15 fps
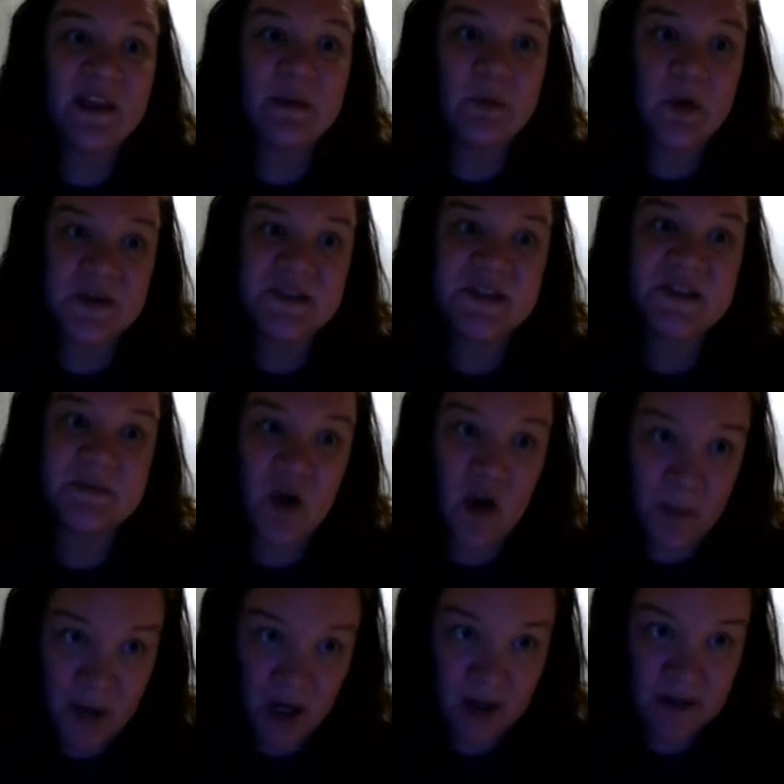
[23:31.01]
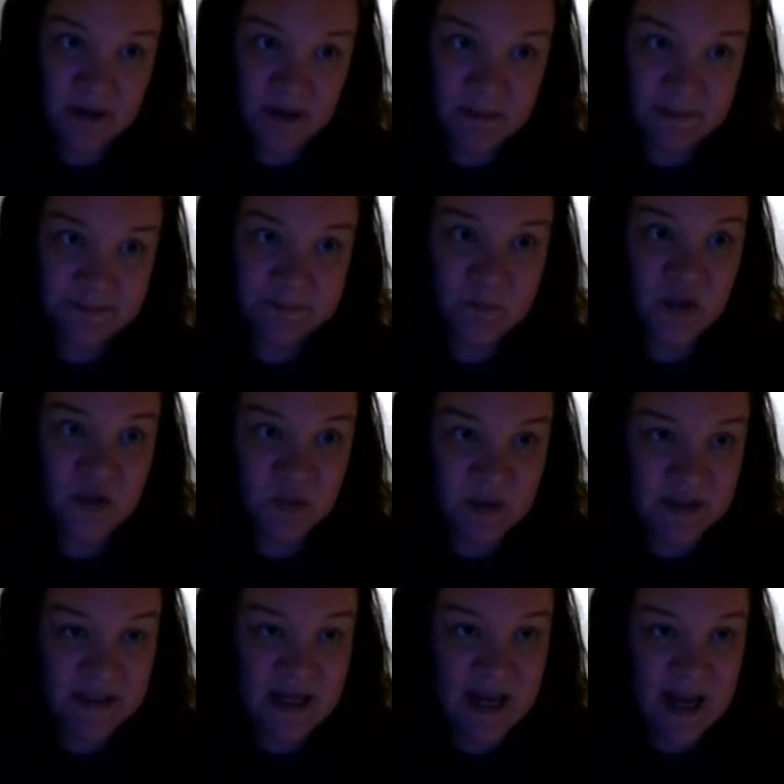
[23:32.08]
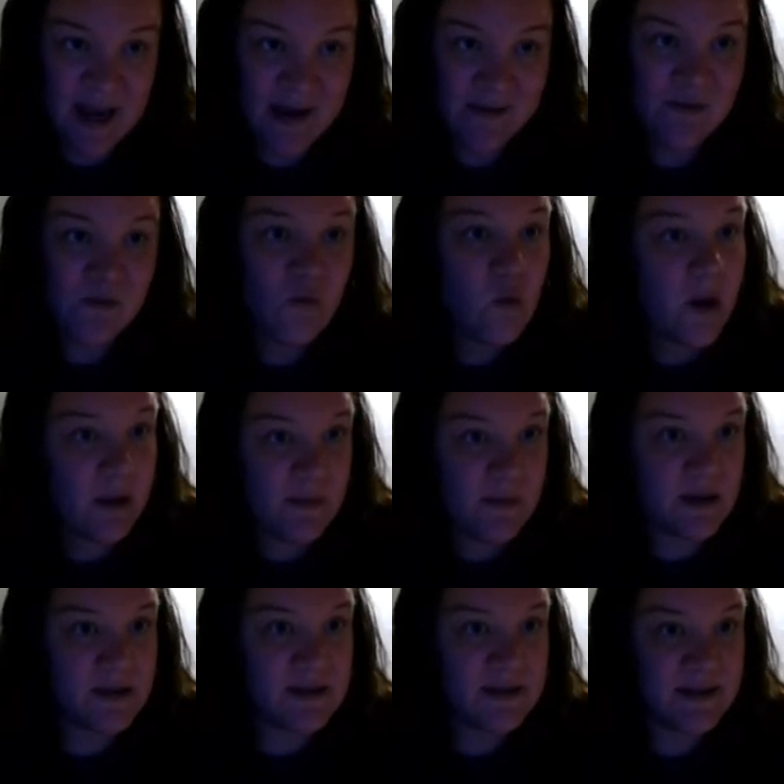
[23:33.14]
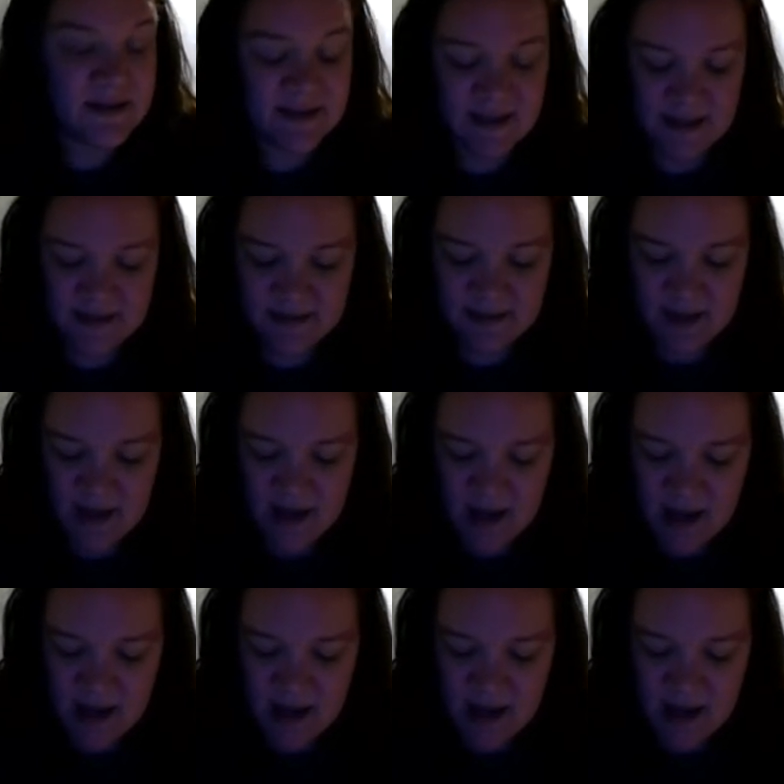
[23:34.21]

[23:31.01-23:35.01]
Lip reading: They brought smallpox, which was a white man's disease.